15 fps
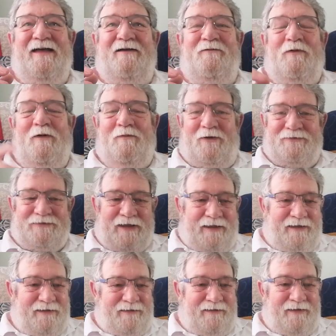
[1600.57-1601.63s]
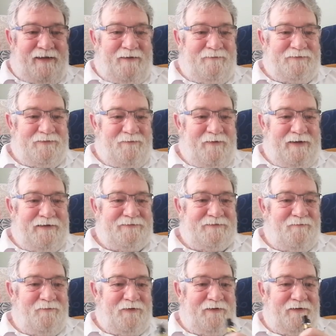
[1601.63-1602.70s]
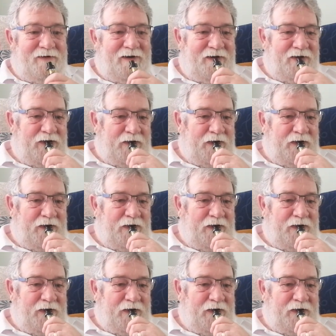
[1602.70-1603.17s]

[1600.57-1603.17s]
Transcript: Where was I? I was away somewhere there.